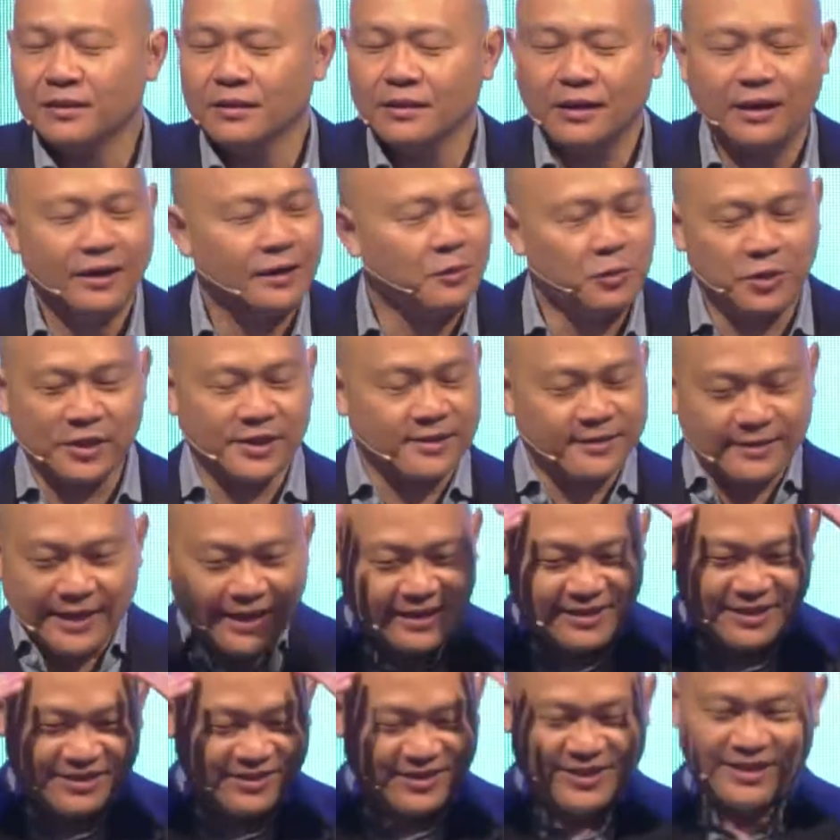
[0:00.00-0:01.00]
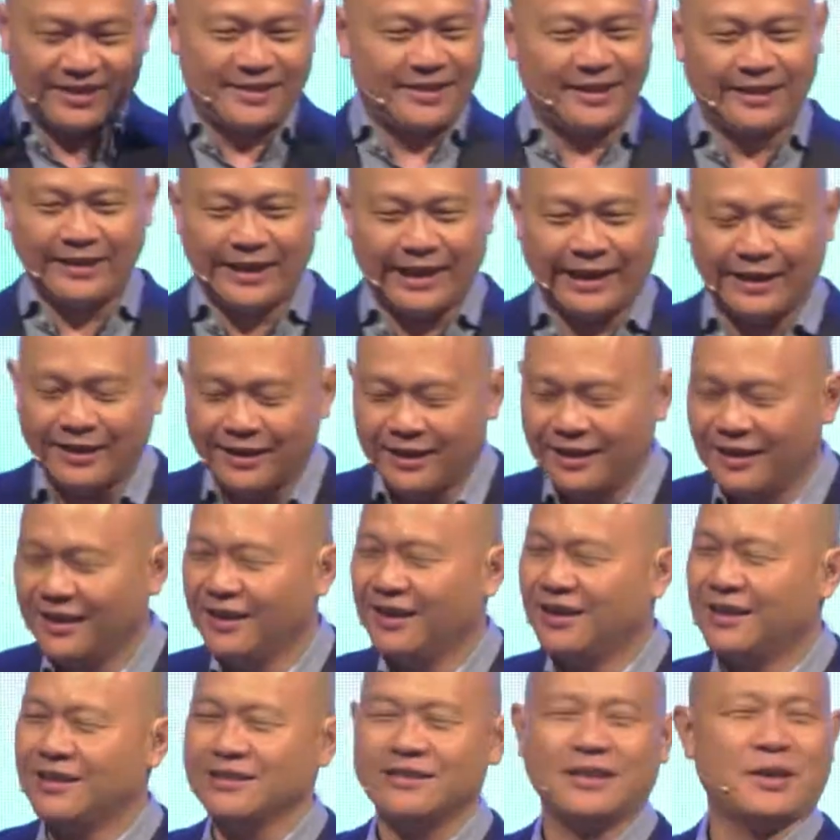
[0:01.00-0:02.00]
I was stunned when she said that.
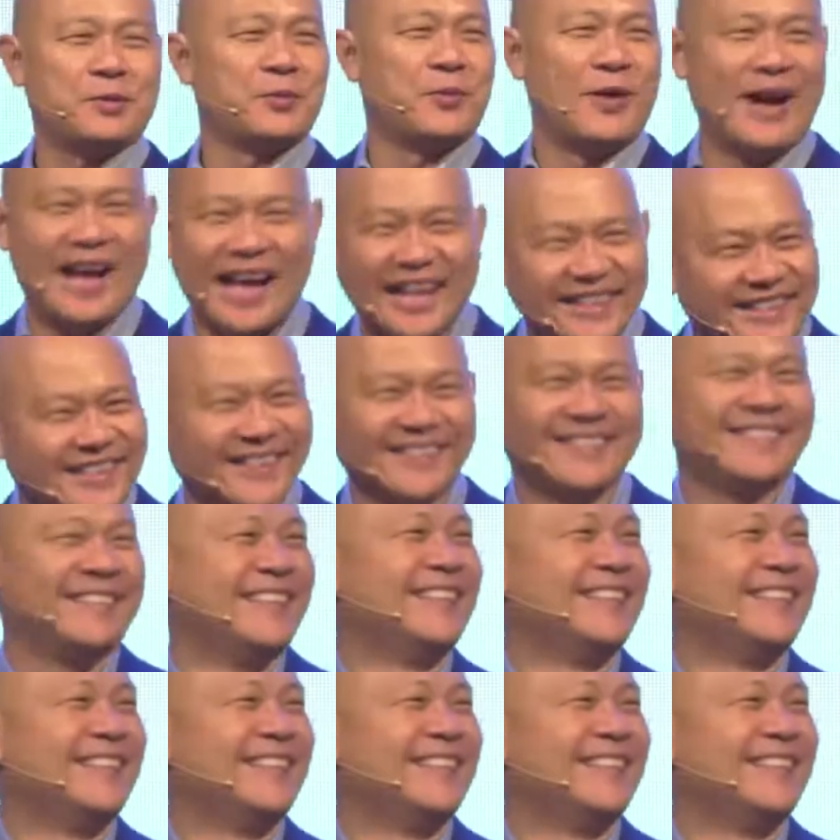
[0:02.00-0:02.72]
It's like, what?